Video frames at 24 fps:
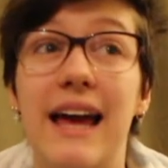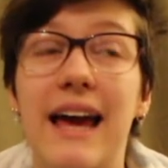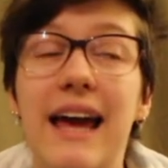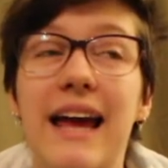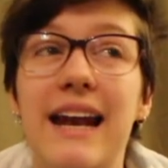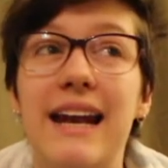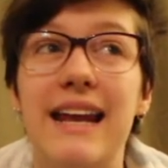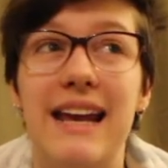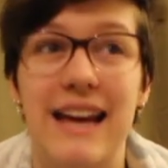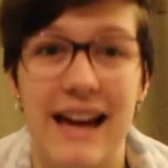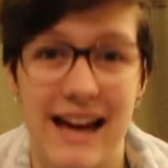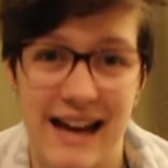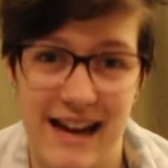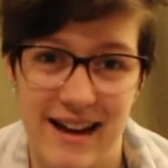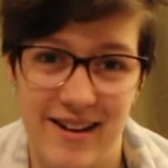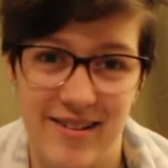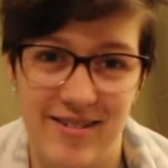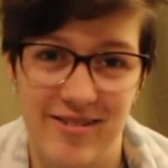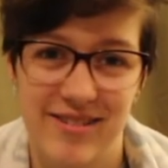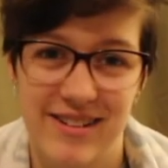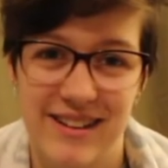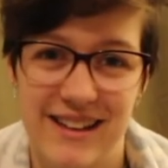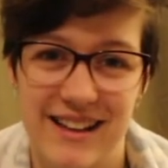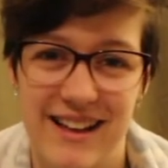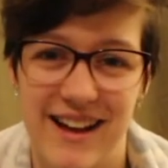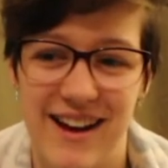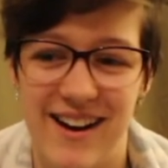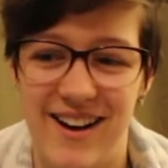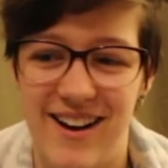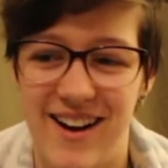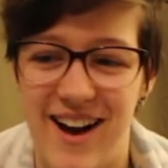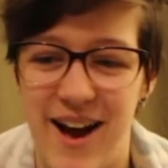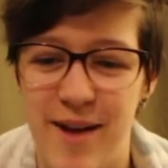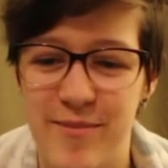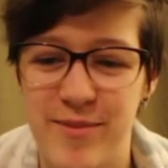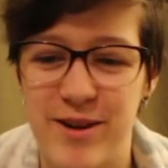Anyhow,
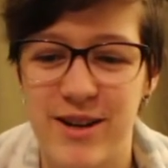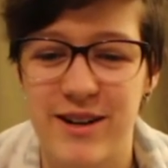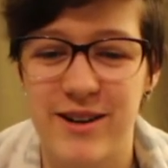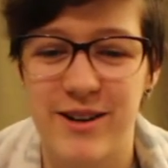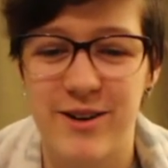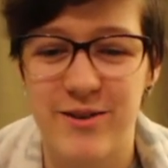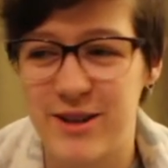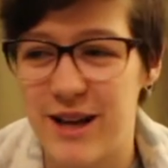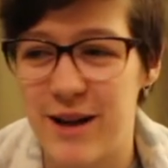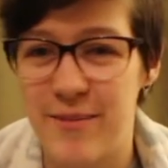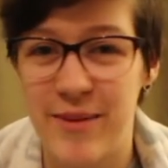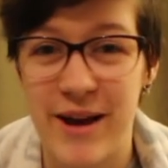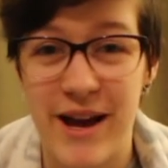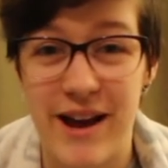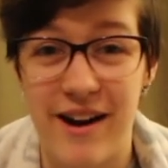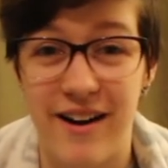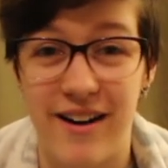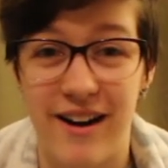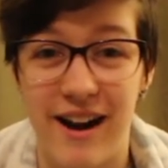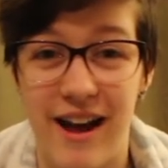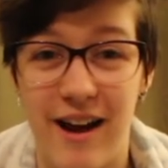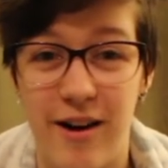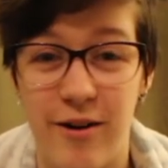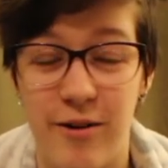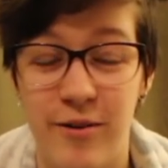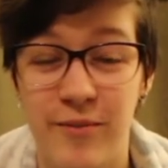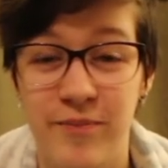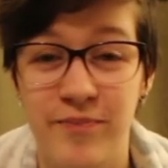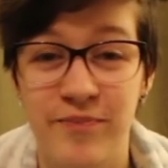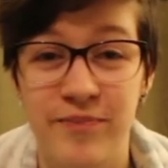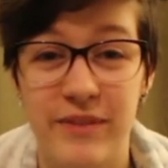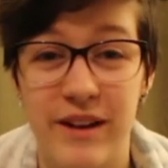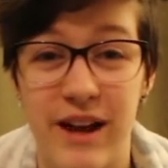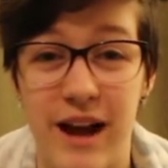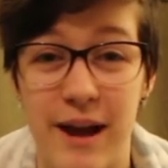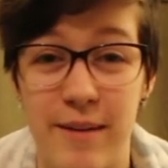I'm gonna go dye my hair now.
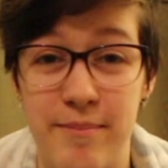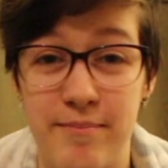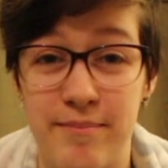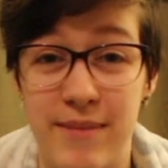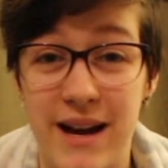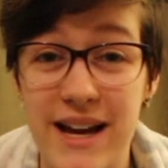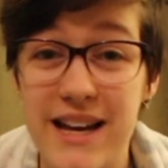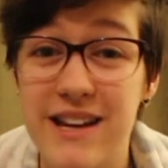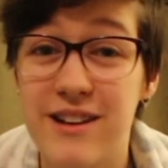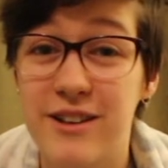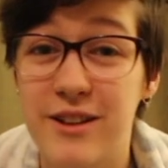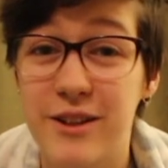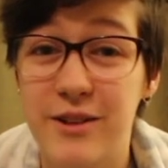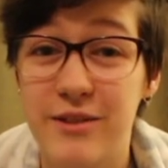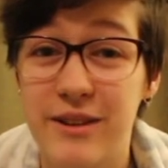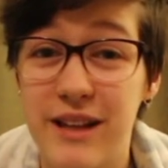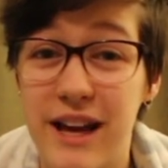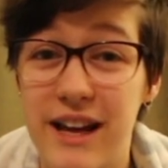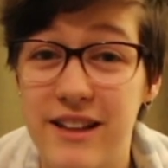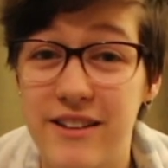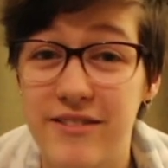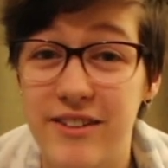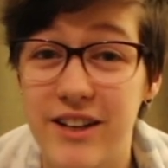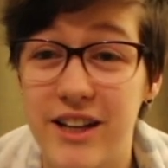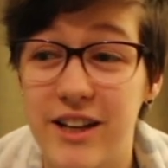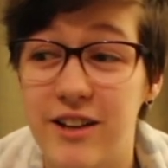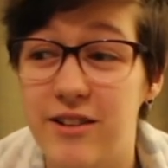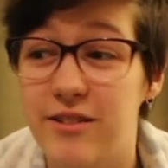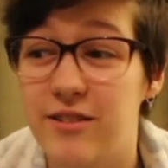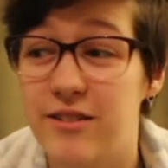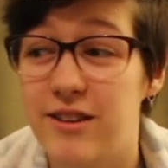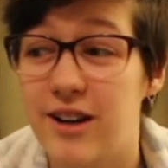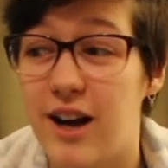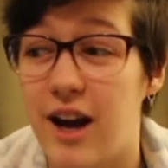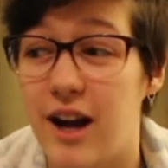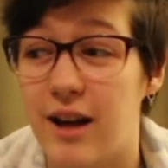I might include that in the
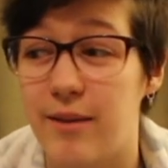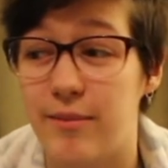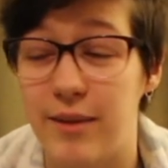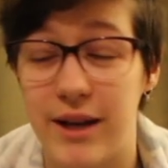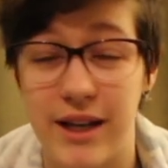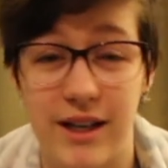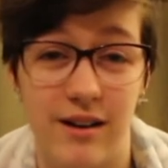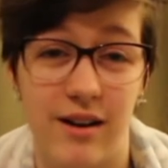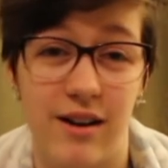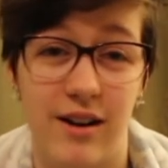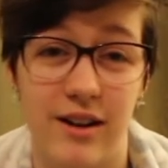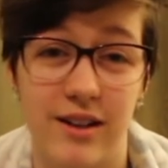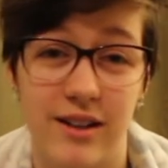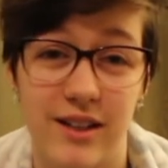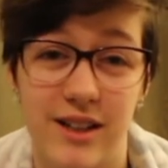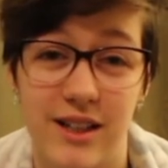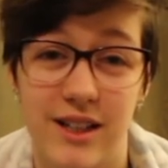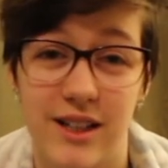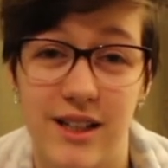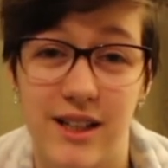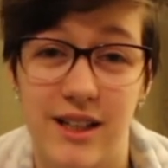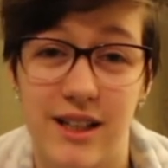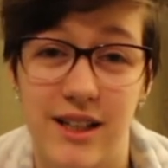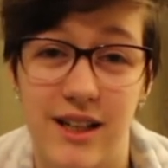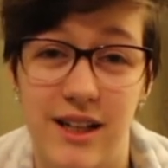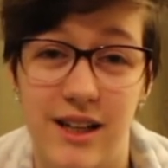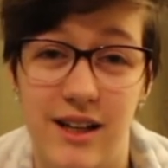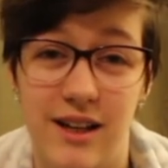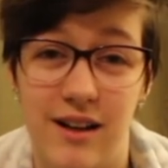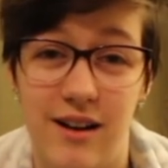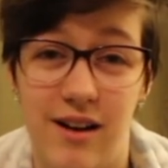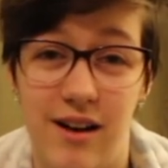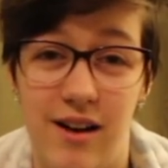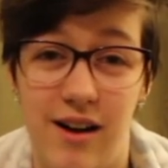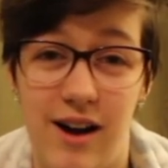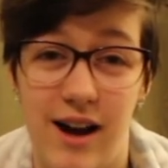video, I might not.
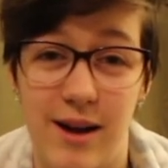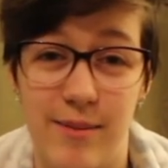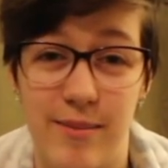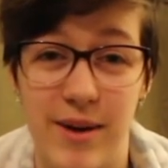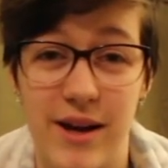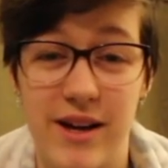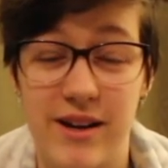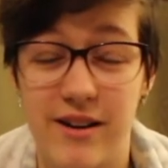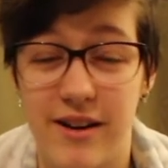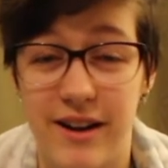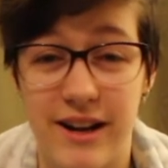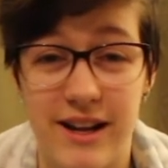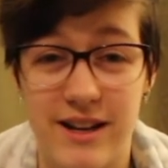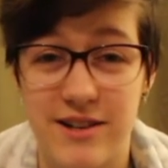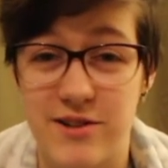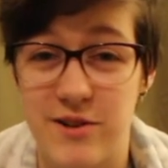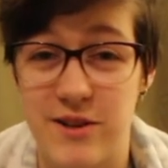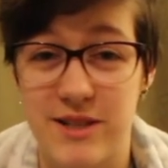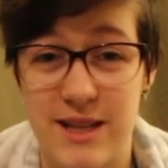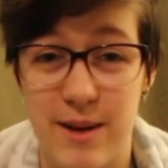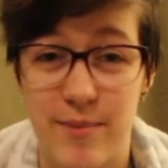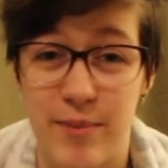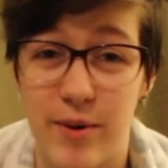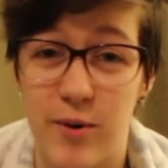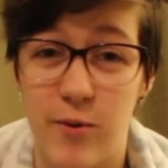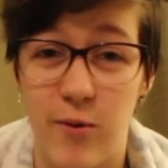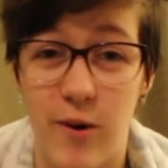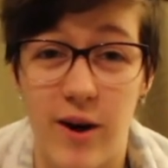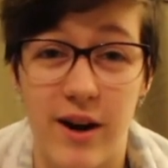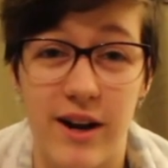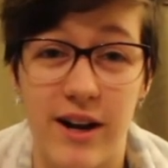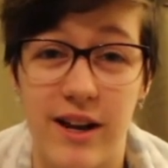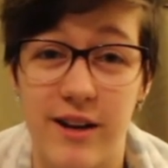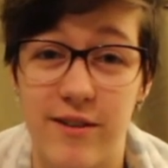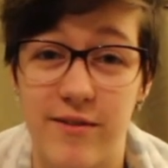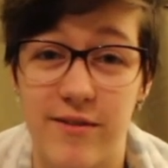I might cut it into a separate
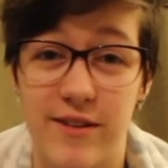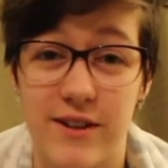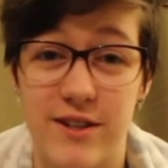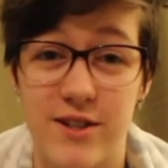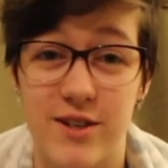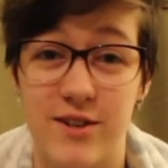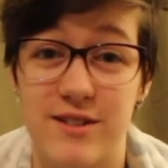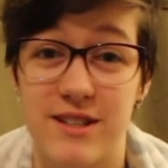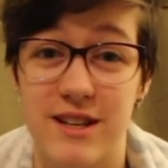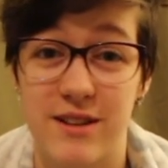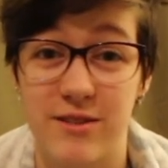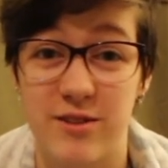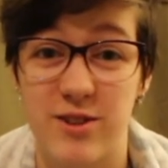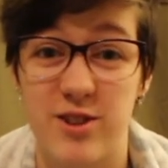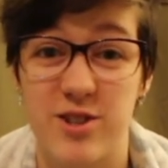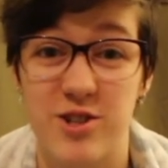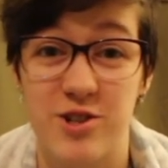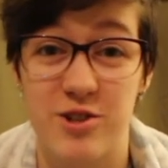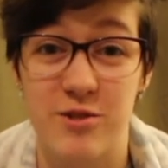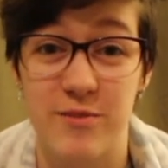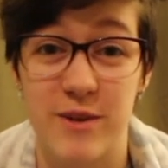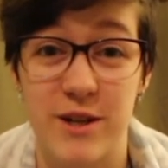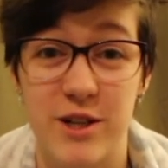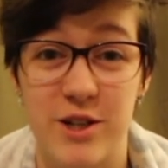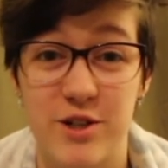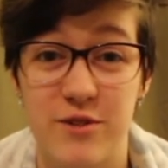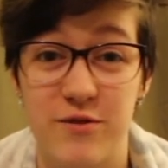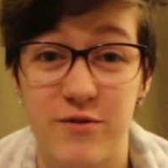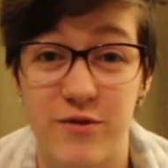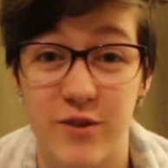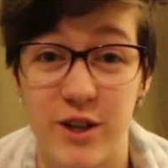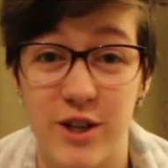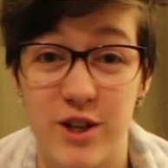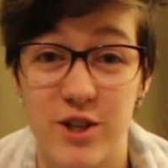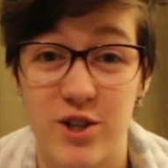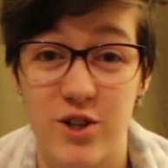one if it turns out there's too much
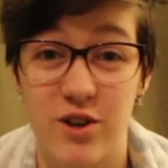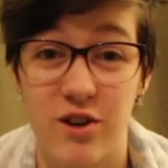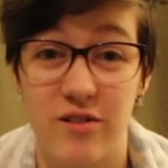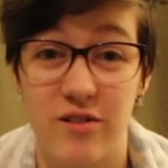footage